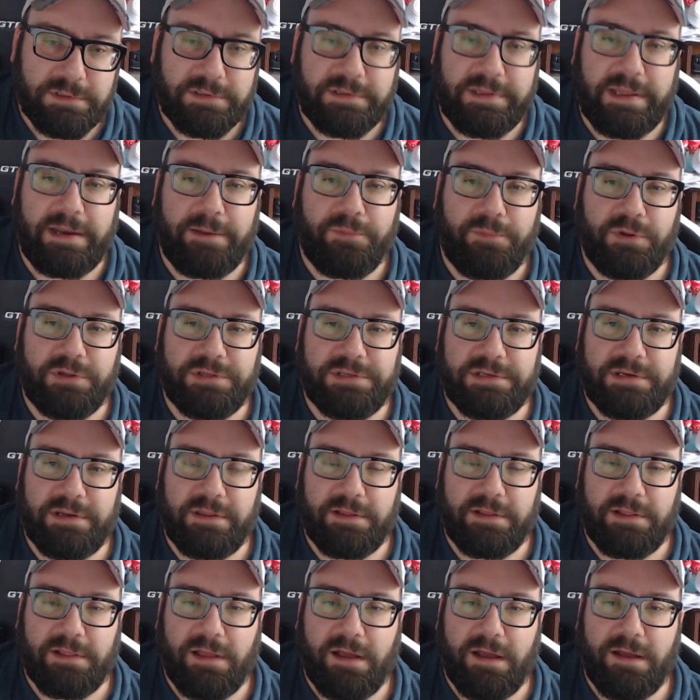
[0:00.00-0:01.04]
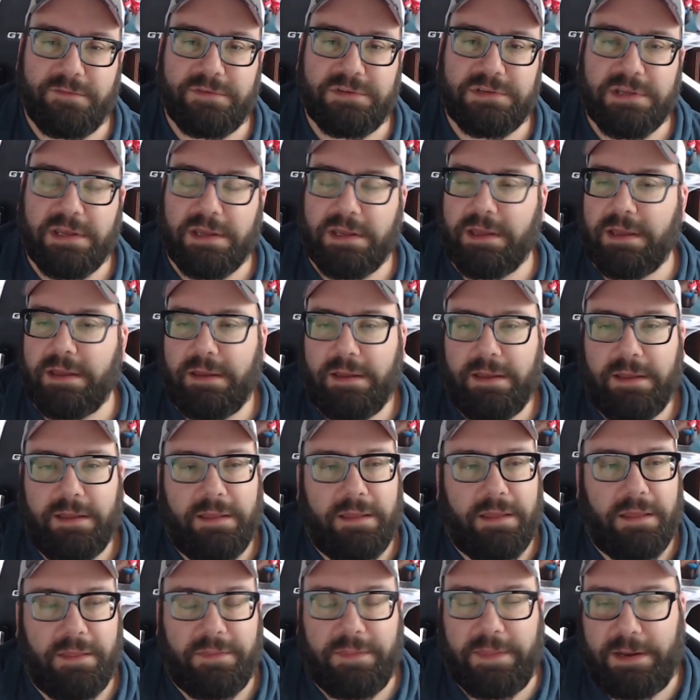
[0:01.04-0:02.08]
that it puts into the gloves.
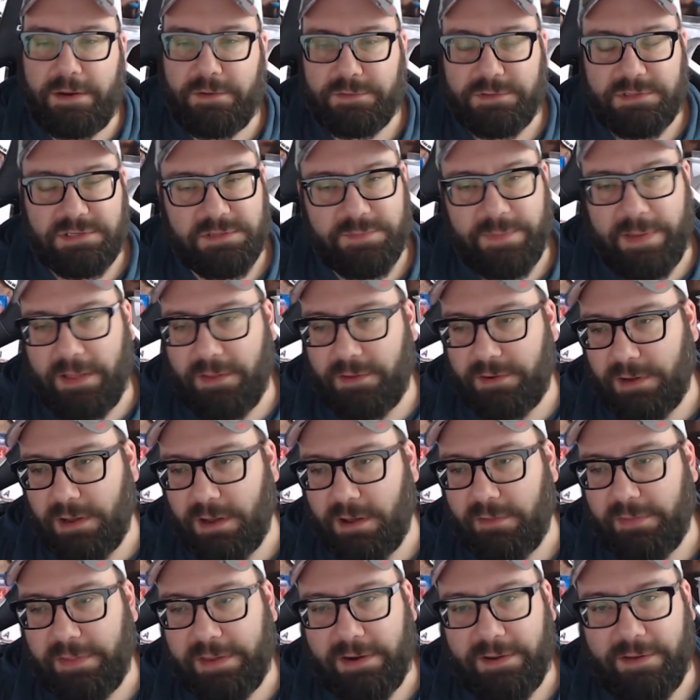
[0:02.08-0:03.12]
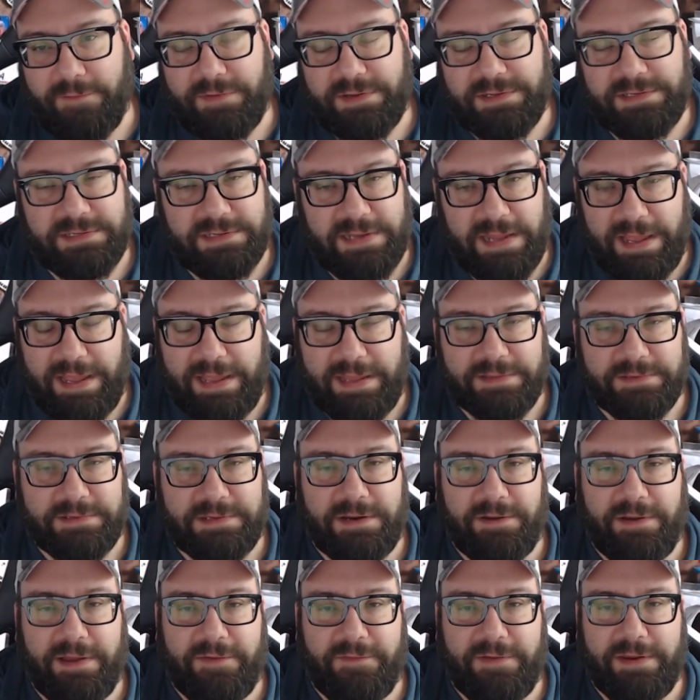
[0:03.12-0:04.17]
They don't smell at all. They don't have any stains. They
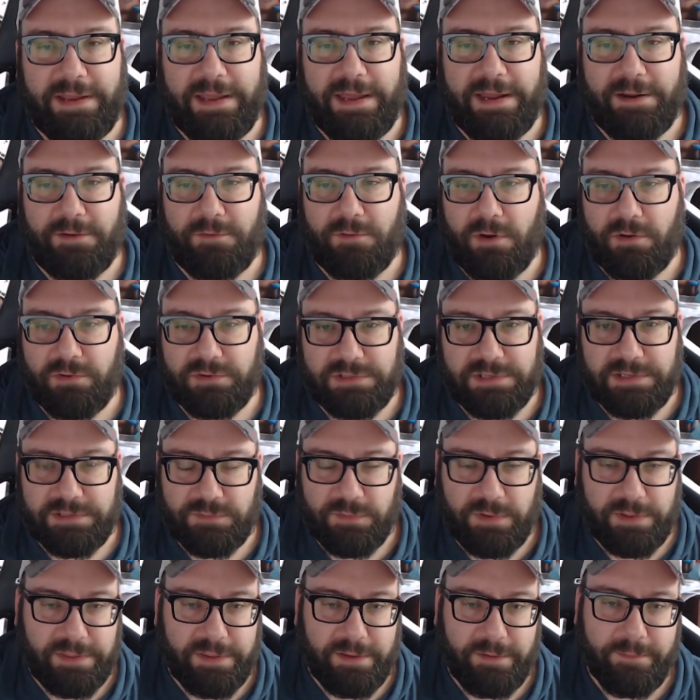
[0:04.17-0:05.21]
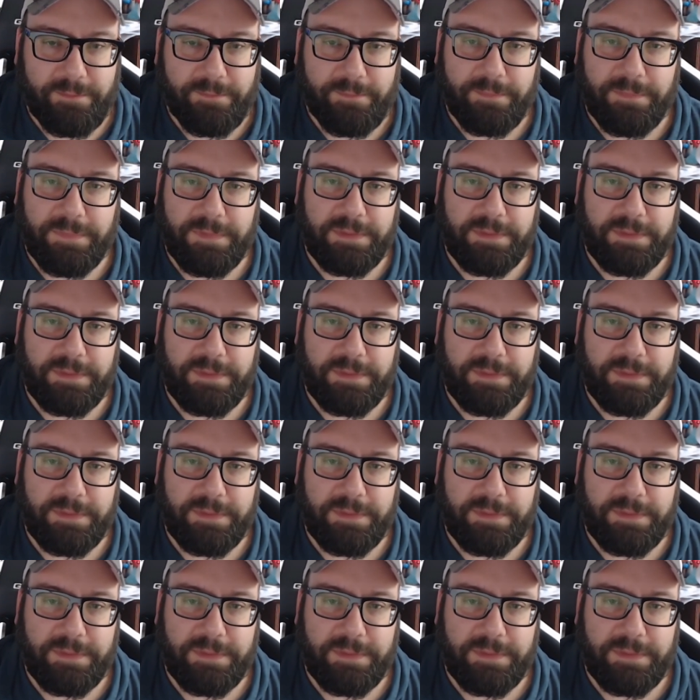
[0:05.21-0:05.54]
don't have any kind of grossness with them.